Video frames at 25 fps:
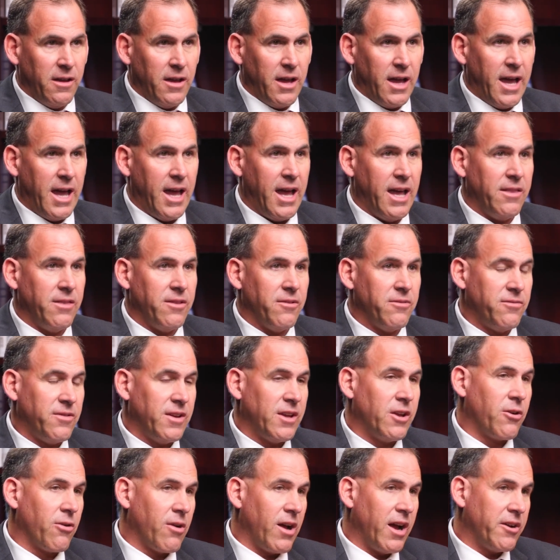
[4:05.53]
And the
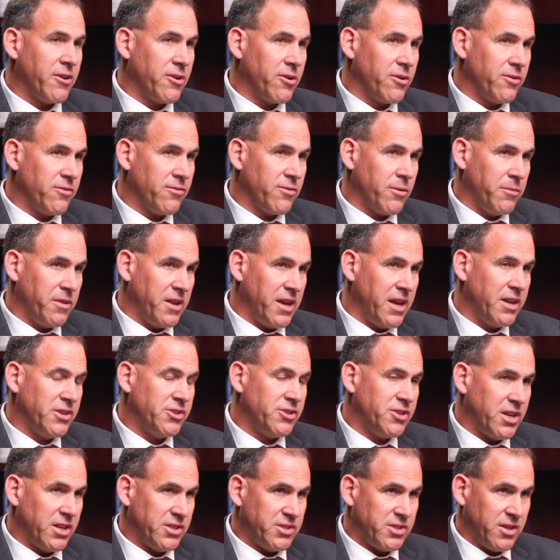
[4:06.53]
figure I heard from the head
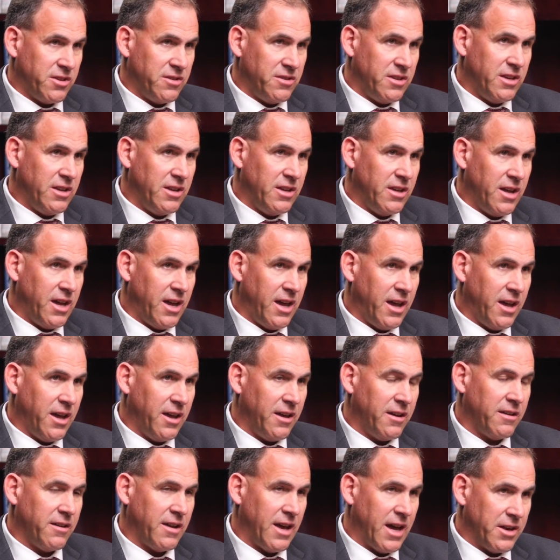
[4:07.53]
sheds of D E
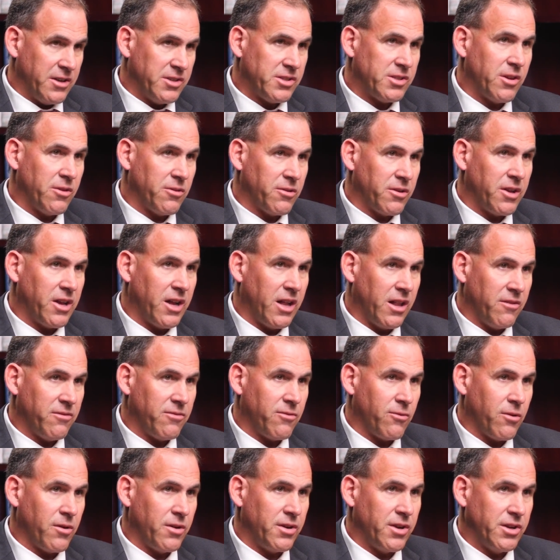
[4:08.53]
A out of Southern
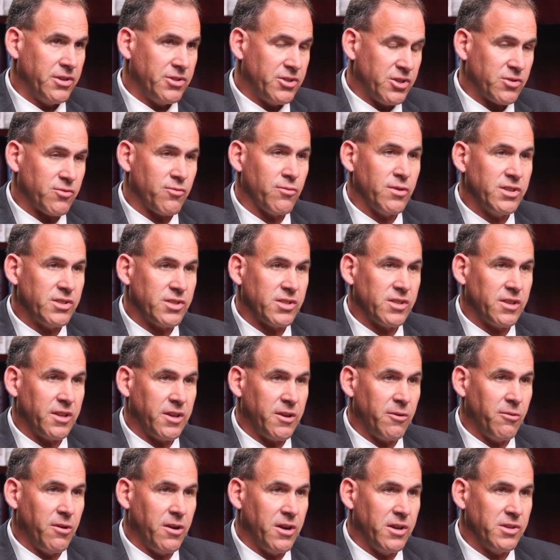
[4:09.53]
California just
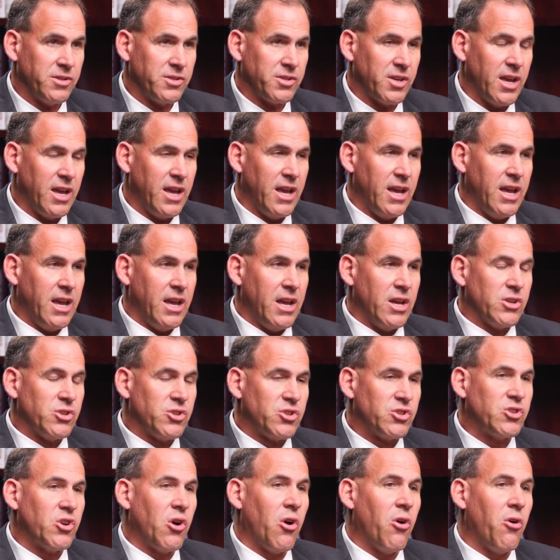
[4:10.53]
recently was
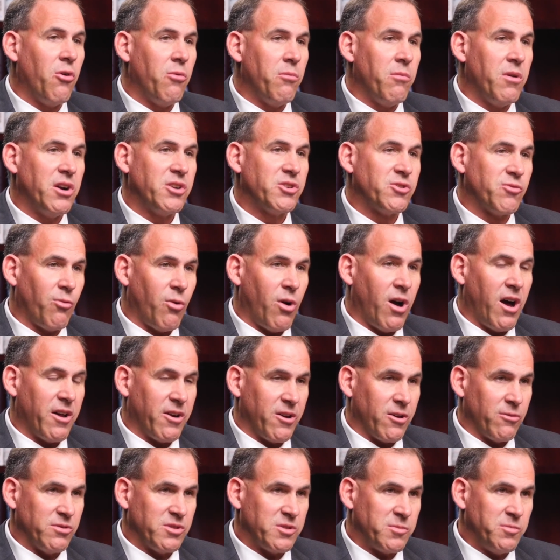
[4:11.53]
so much
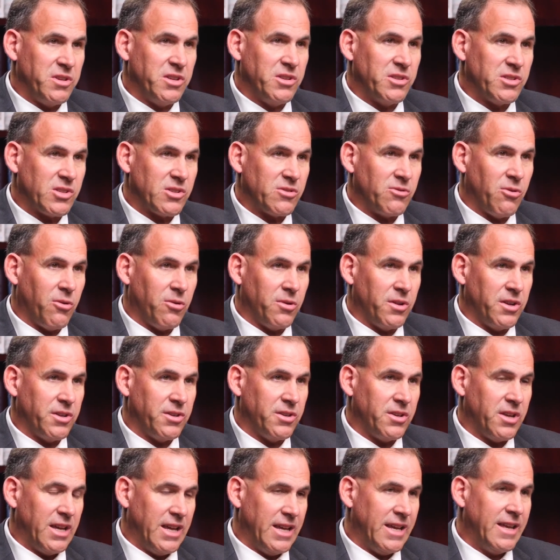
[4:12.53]
water was being
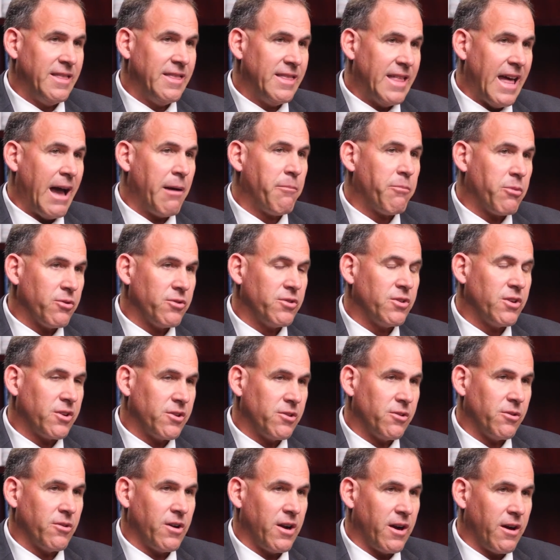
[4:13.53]
stolen in that
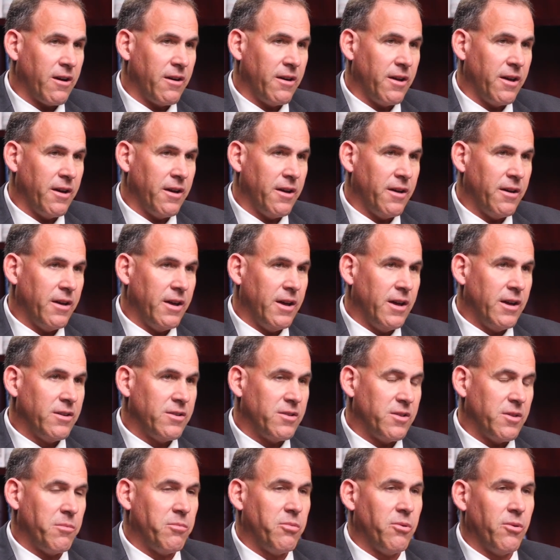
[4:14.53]
particular area
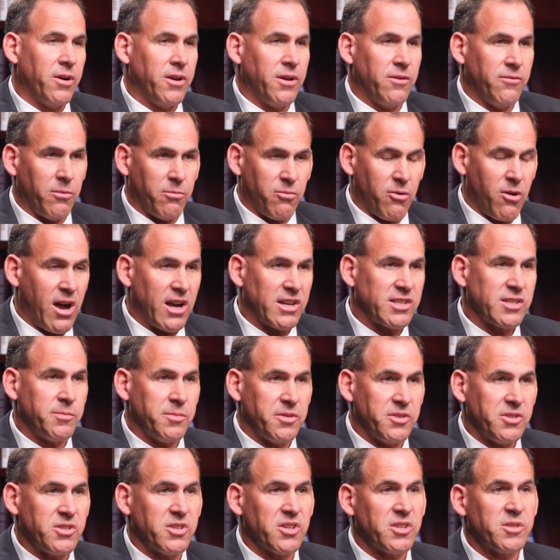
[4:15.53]
to the point of
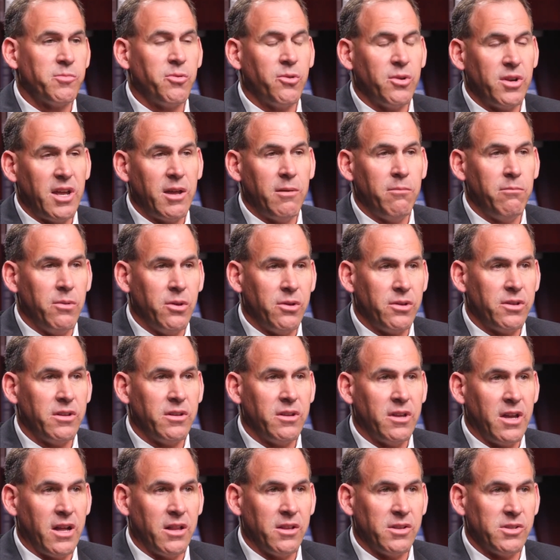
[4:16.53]
approximately six point eight
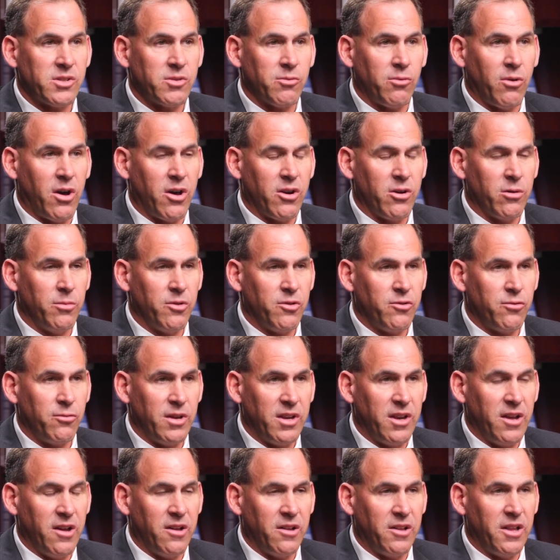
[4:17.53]
million gallons of water
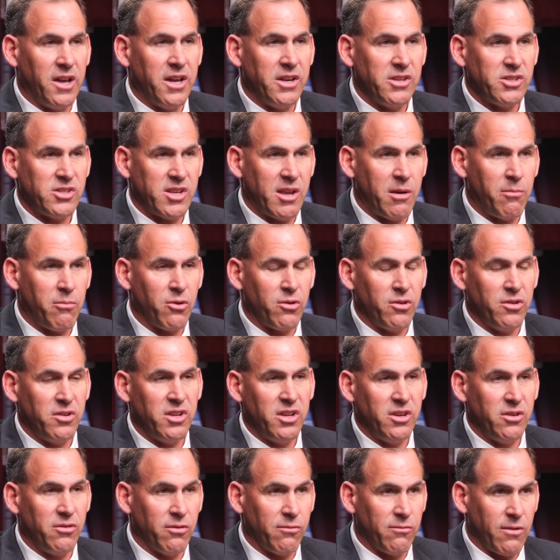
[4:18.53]
between L A, San
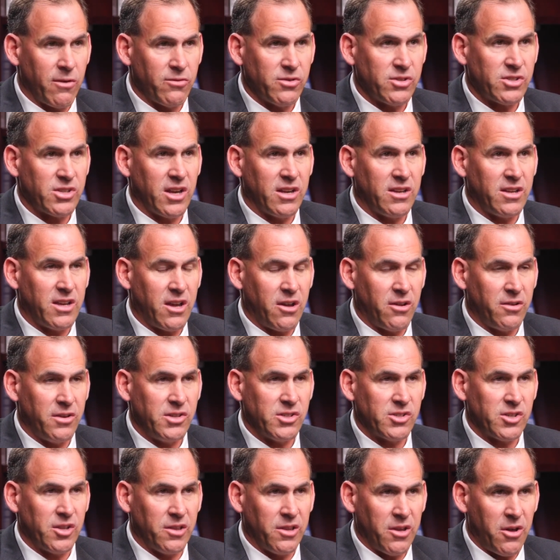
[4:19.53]
Bernardino, and Riverside
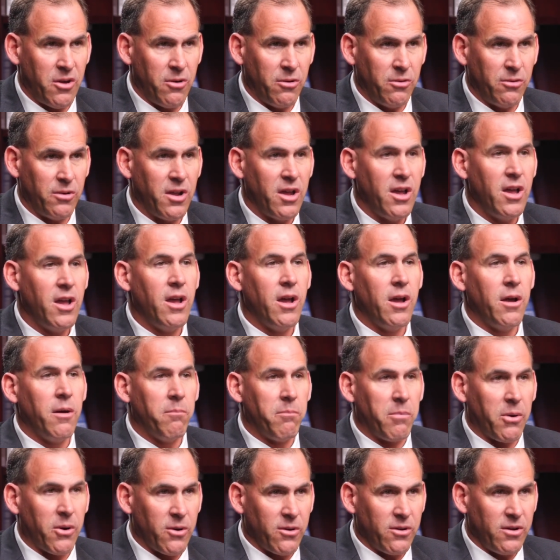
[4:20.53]
counties alone
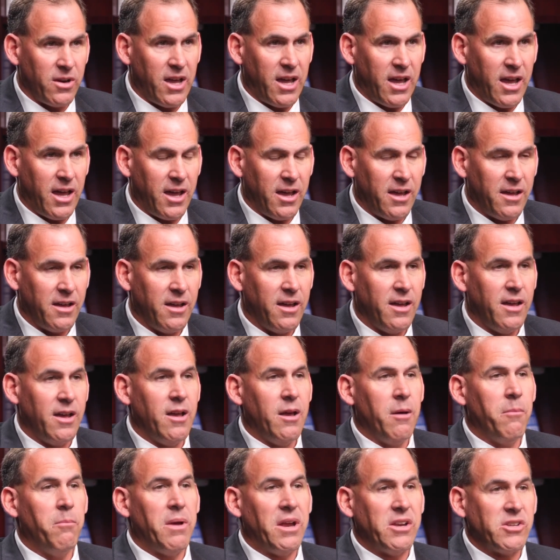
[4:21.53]
per day,
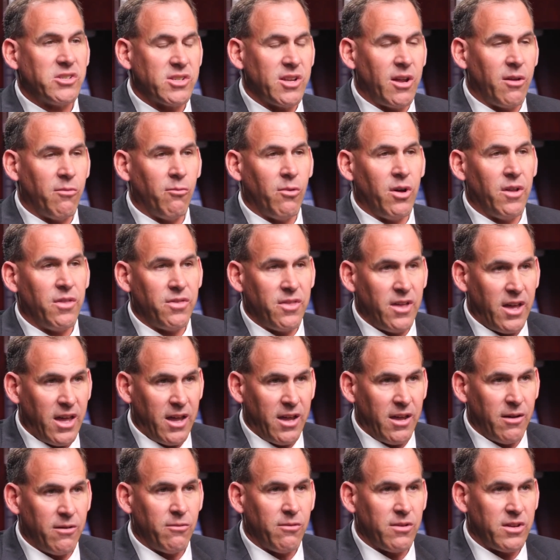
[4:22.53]
based on what
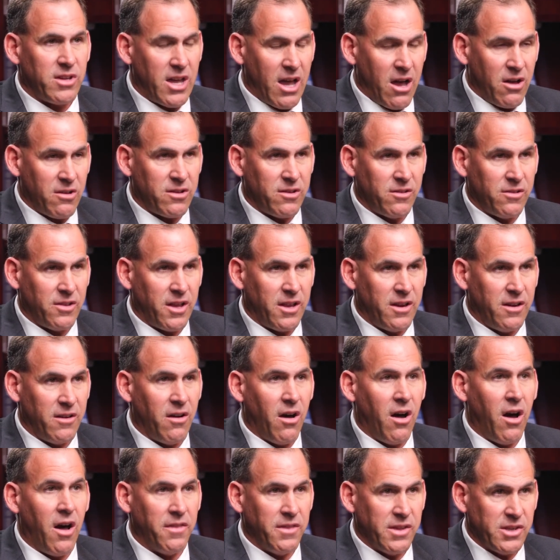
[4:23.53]
they calculated
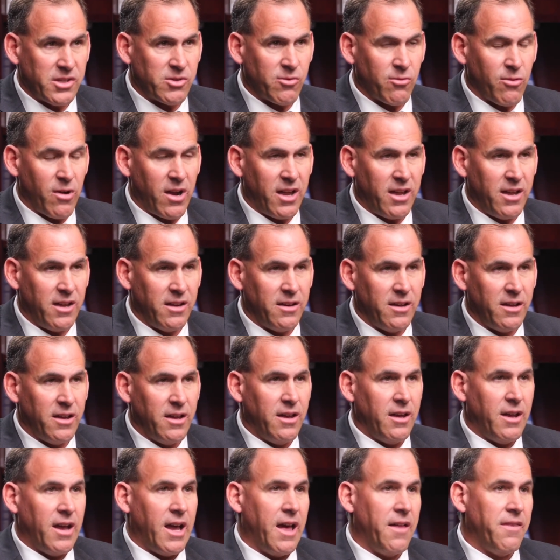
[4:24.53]
on this raid.
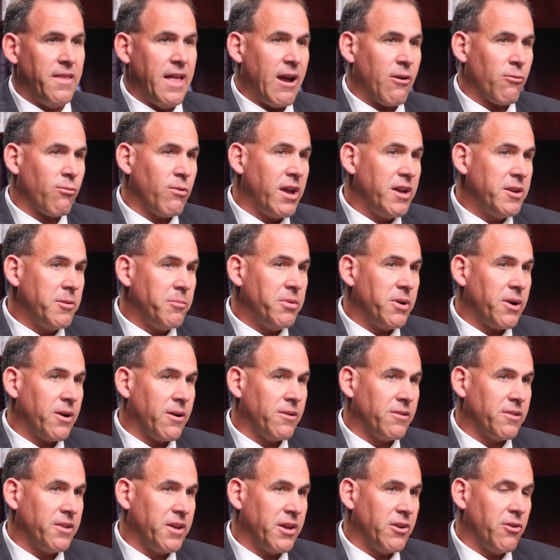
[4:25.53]
And that raid
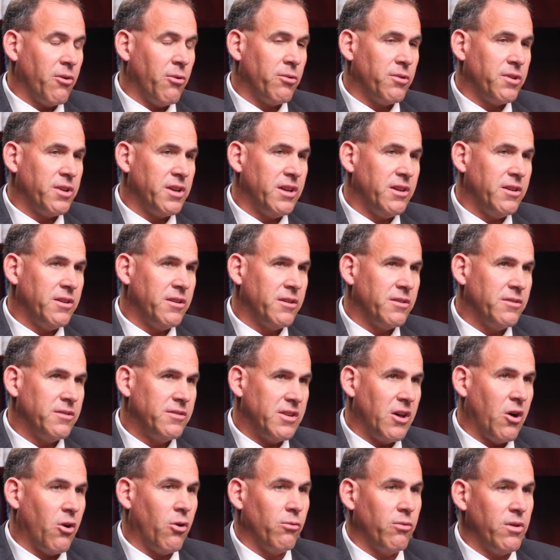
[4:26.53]
apparently only
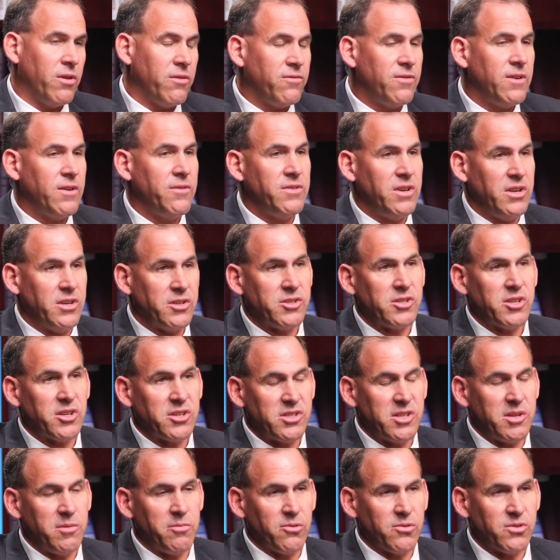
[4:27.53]
dealt with fifty to
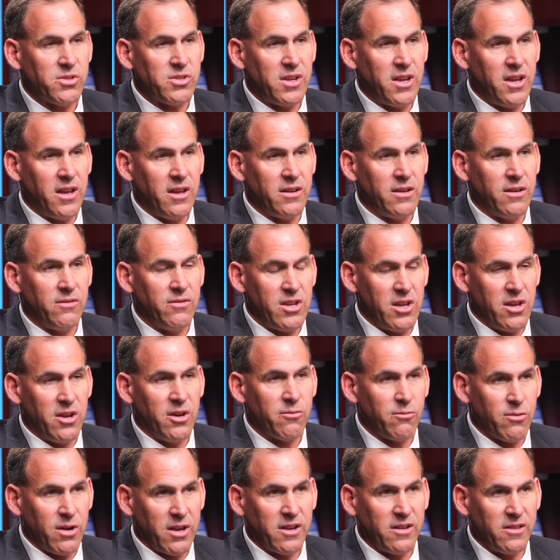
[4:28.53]
sixty percent of the
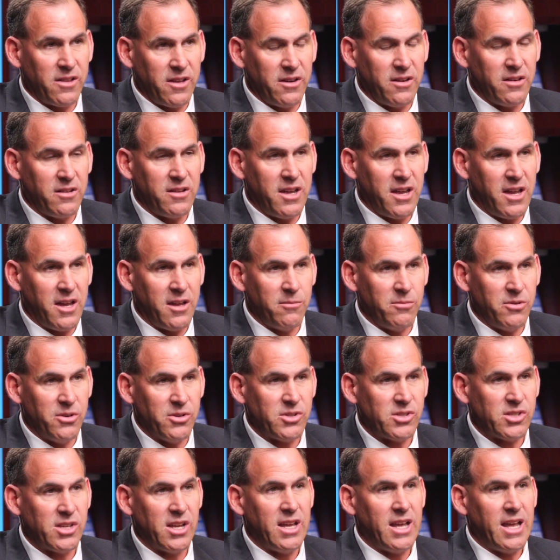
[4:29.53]
unregulated
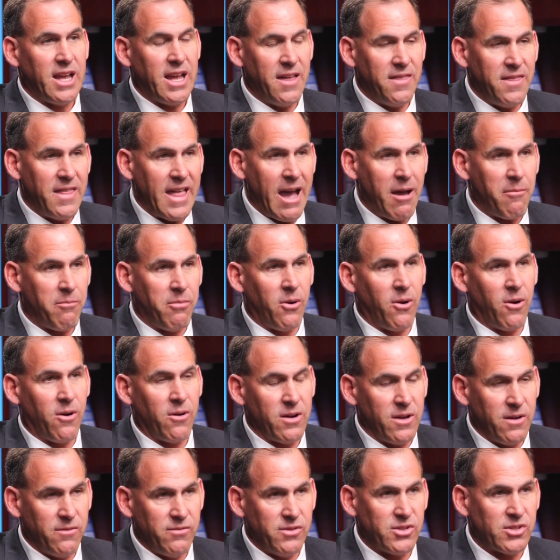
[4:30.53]
cannabis in that
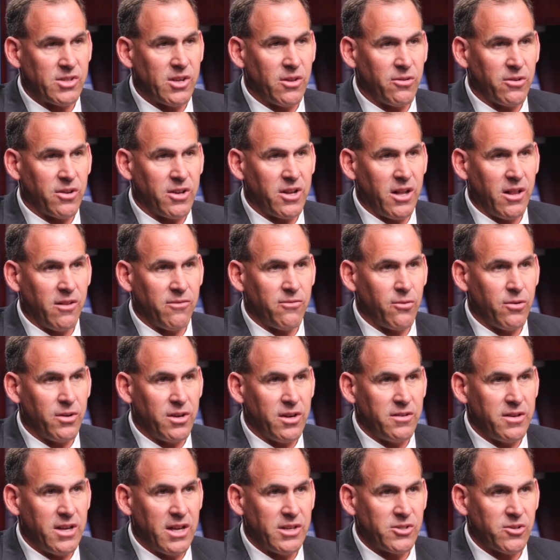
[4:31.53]
part of the Southern
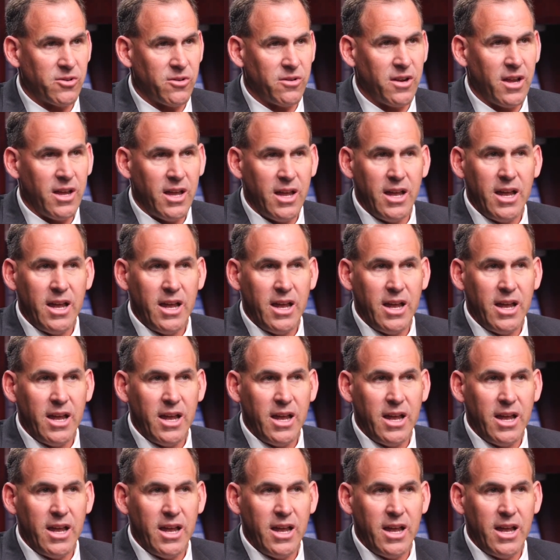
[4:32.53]
California desert.